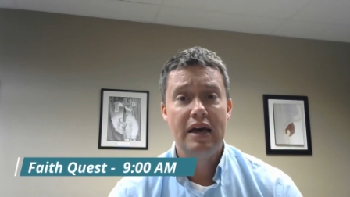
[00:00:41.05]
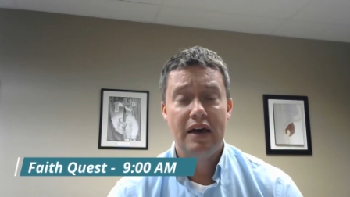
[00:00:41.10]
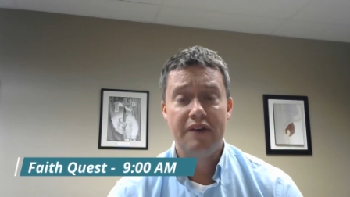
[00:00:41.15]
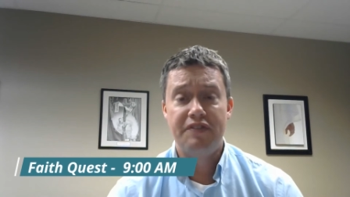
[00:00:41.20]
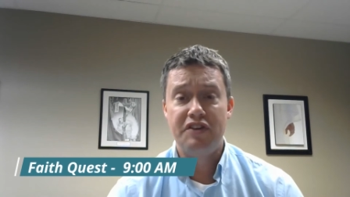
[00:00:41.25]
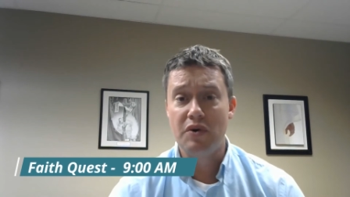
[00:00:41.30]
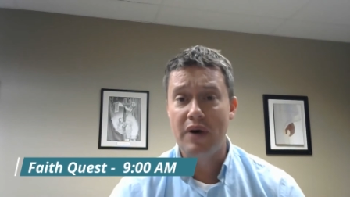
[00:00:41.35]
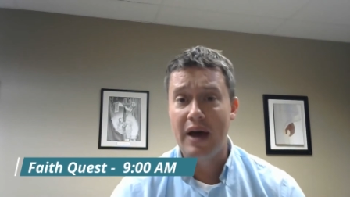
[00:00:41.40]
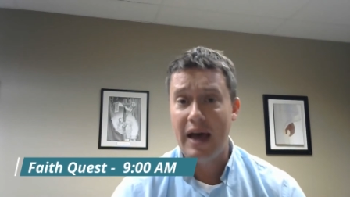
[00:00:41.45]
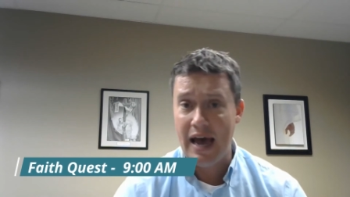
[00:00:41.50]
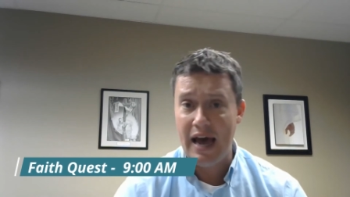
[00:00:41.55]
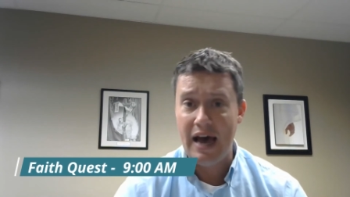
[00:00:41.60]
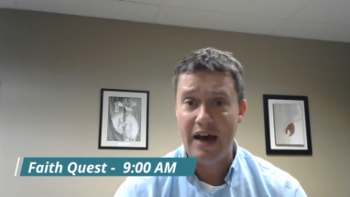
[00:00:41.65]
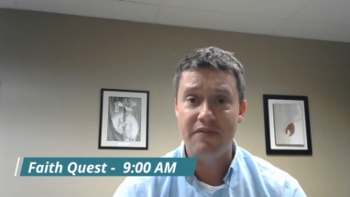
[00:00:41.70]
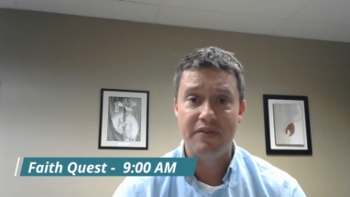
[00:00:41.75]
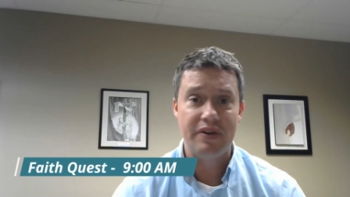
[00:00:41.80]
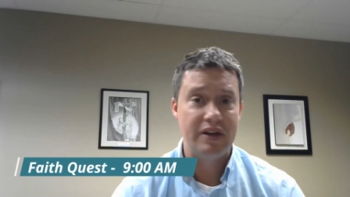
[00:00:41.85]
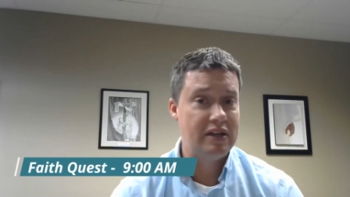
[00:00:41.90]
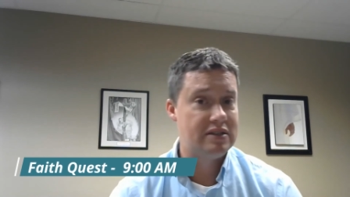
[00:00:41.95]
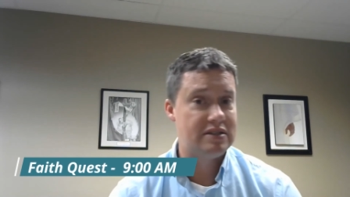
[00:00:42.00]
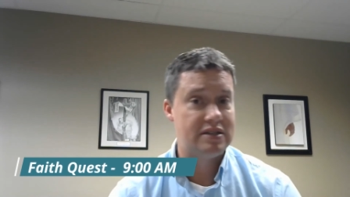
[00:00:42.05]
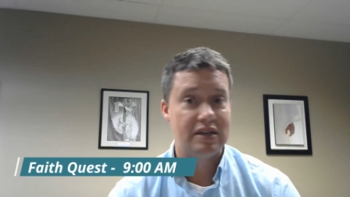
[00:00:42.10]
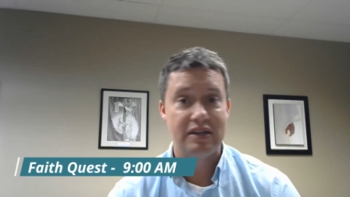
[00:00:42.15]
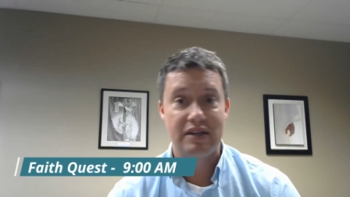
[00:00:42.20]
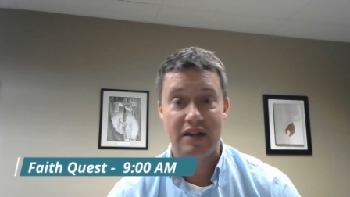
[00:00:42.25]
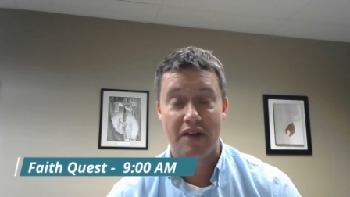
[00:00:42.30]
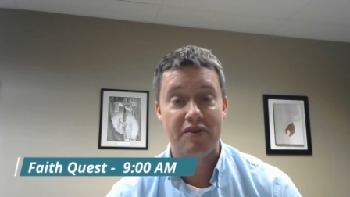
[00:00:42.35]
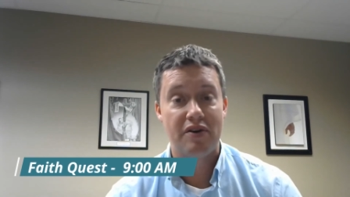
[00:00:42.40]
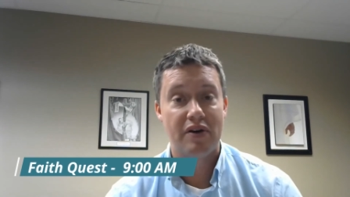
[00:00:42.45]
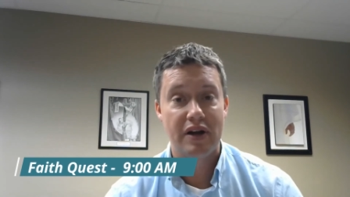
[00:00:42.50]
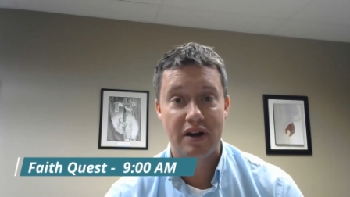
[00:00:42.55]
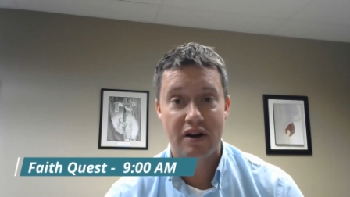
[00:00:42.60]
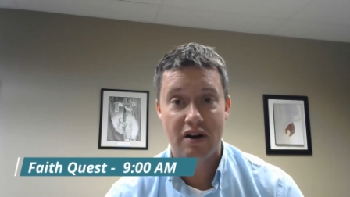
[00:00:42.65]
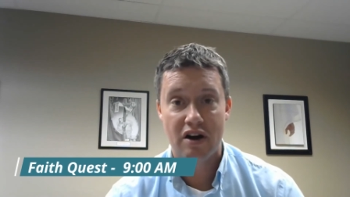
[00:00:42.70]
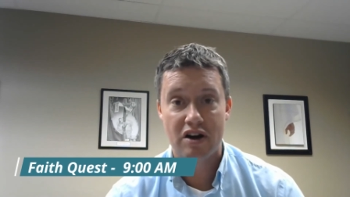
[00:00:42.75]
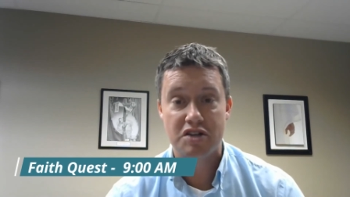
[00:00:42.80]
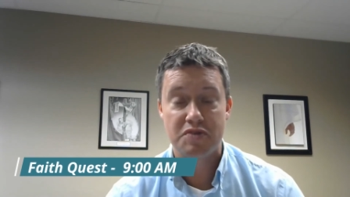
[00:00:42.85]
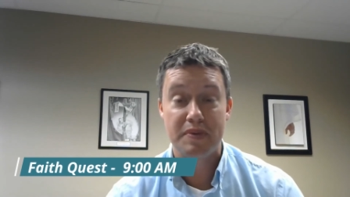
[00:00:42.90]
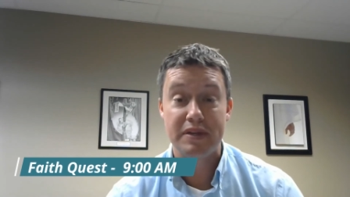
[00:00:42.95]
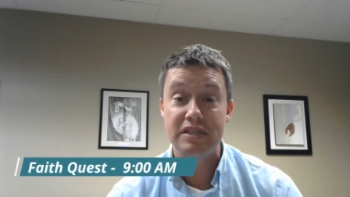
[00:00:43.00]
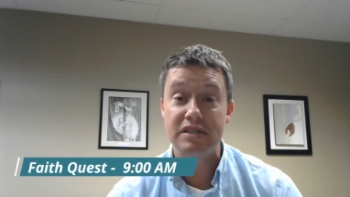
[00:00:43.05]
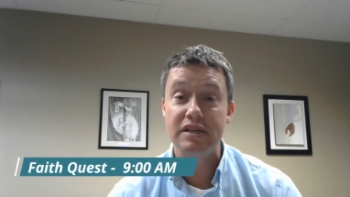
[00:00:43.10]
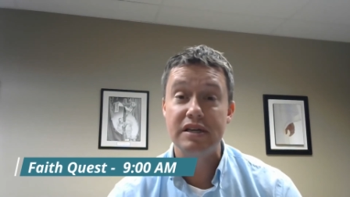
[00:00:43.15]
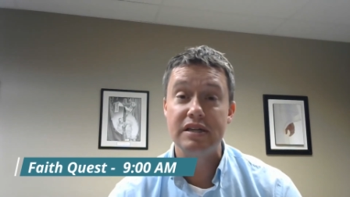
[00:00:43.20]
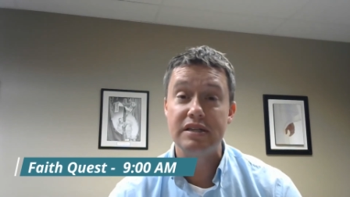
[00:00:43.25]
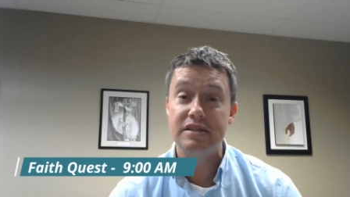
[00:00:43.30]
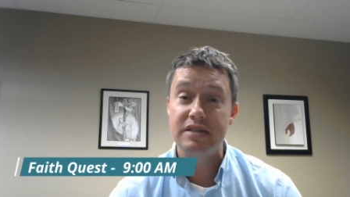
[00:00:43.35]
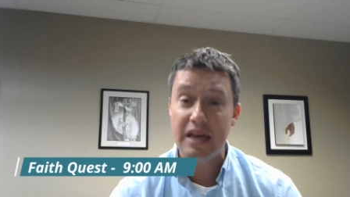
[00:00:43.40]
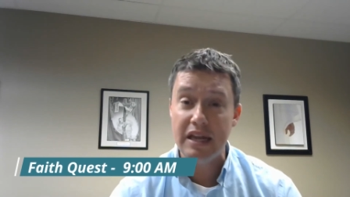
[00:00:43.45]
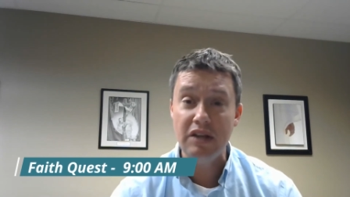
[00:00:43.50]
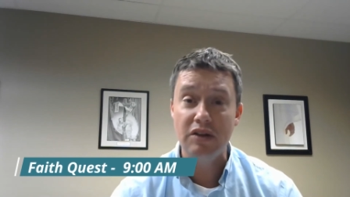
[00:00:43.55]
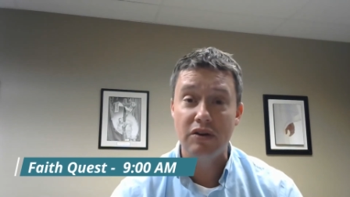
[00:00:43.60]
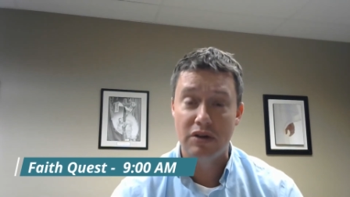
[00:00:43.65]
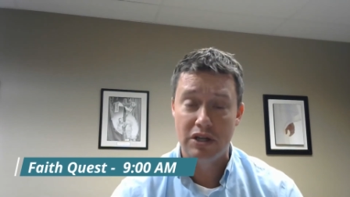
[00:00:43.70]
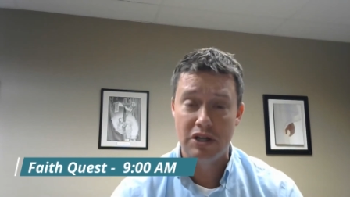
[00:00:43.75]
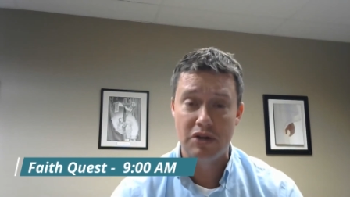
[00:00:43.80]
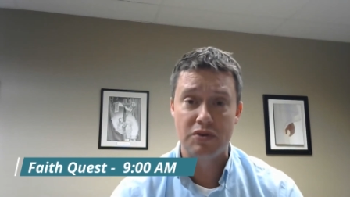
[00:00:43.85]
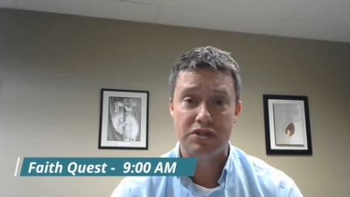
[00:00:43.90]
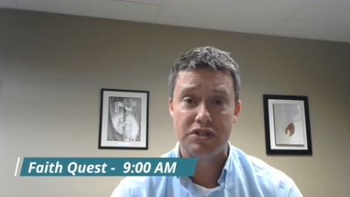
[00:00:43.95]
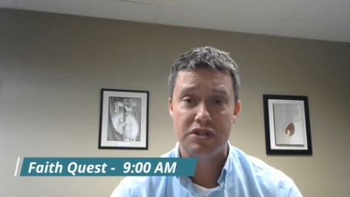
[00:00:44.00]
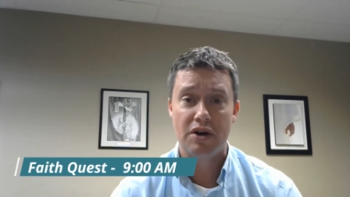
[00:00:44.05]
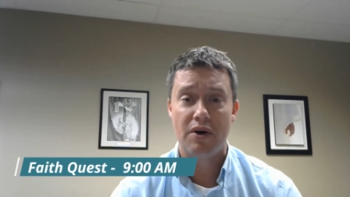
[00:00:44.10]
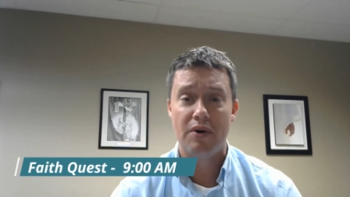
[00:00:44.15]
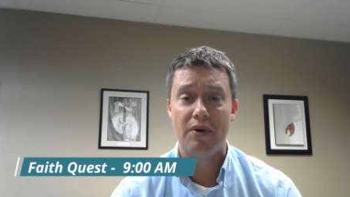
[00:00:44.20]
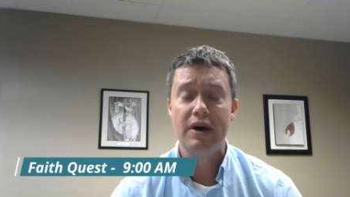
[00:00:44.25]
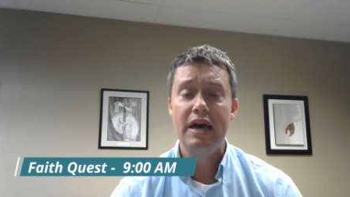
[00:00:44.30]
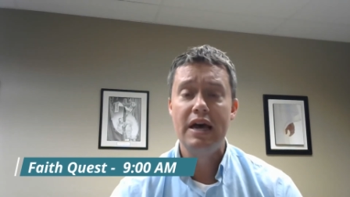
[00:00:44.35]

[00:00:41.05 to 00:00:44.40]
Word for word: If you have, it's another encouragement to continue to do so.